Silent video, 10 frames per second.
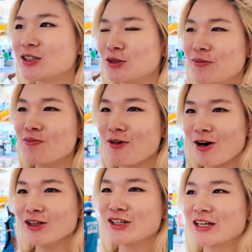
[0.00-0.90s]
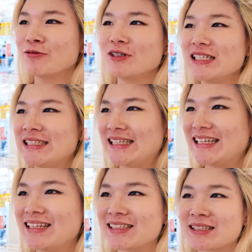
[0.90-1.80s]
to the mall, you can really
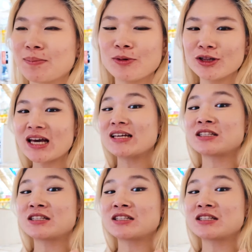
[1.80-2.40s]
see this building.